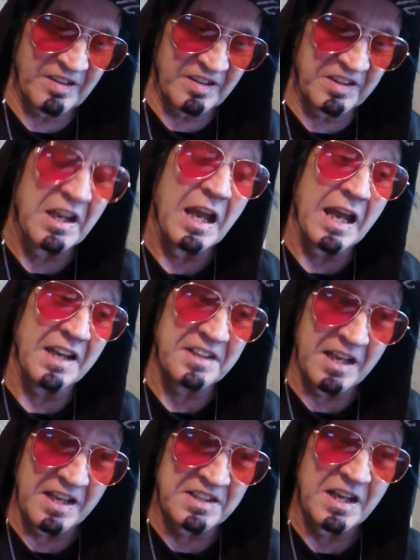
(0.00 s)
Yeah.
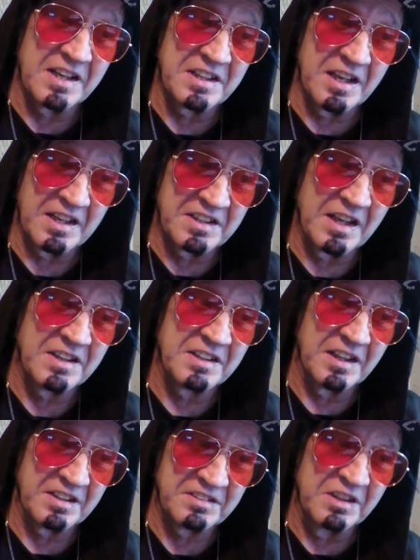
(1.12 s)

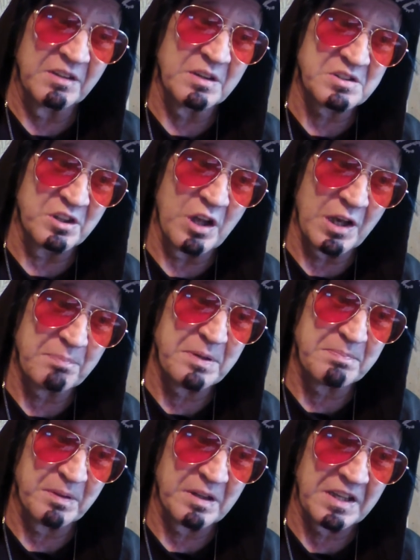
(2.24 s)
There is a lot of
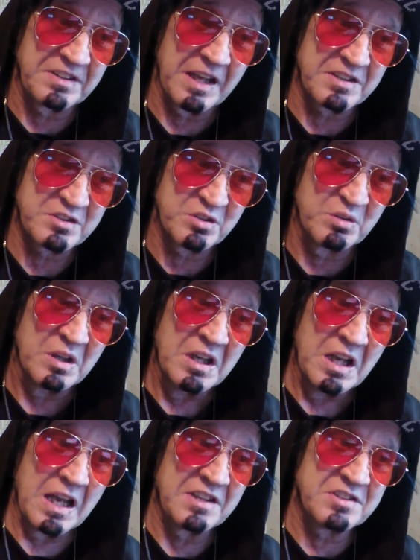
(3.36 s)
people like that too,
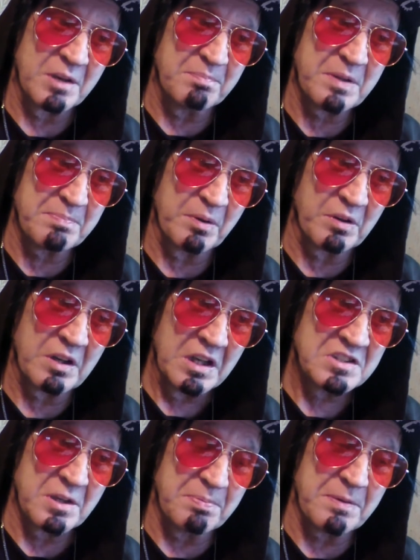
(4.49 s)
and some people
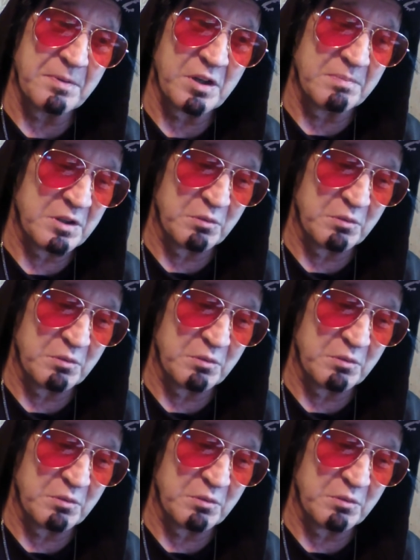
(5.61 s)
can be